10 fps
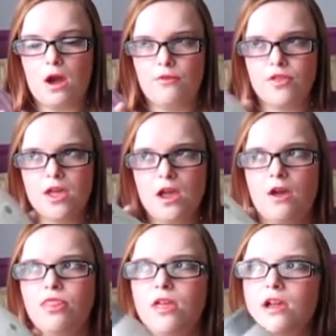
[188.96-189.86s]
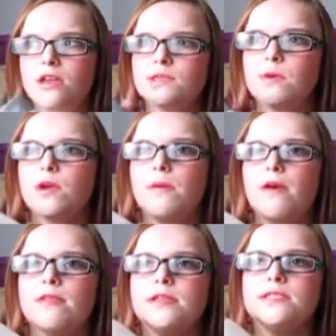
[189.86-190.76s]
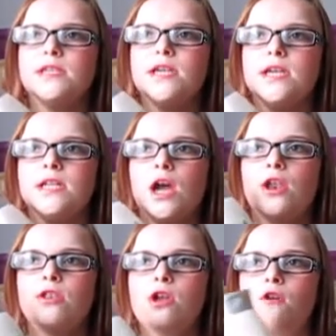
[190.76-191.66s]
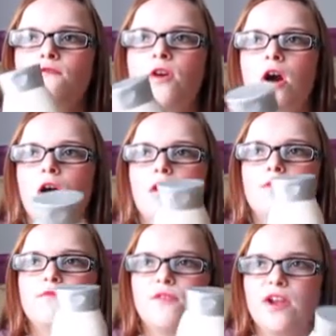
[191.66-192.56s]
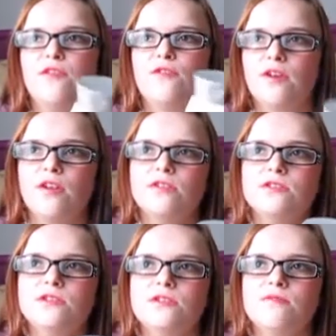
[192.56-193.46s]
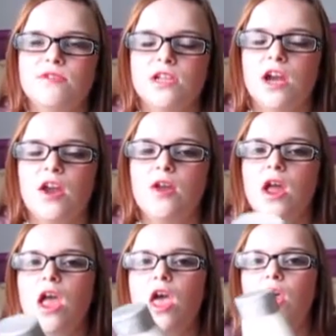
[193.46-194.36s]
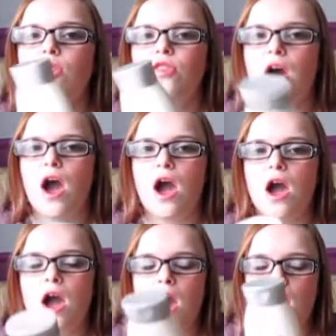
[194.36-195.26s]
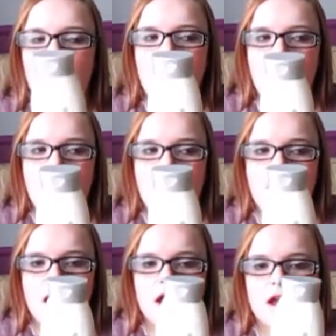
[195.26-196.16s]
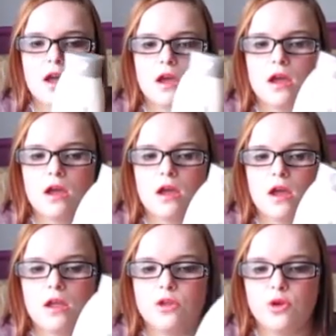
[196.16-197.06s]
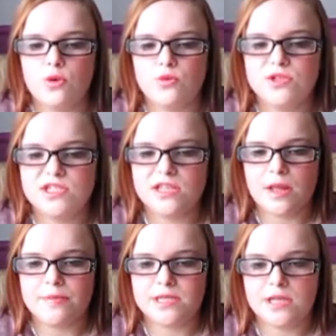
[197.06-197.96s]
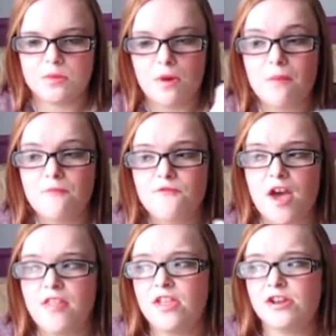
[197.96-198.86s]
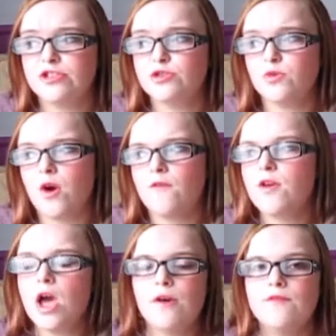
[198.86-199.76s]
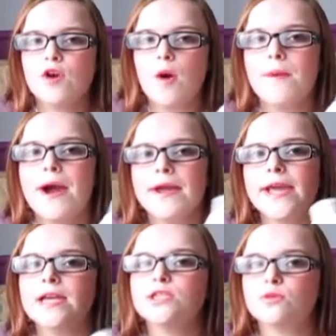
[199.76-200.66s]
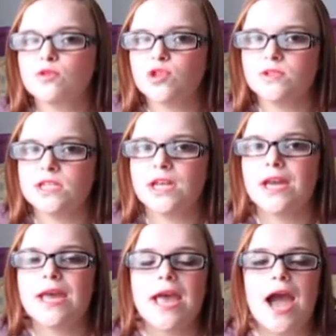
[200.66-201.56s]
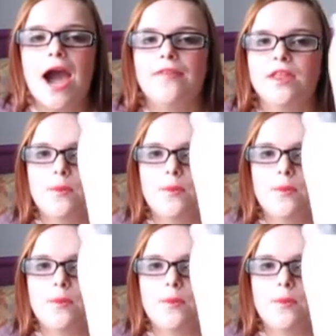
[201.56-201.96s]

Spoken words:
think I spoke about this in another favourites video that I used in that particular month, and then I sort of forgot about it and stopped using it, and then I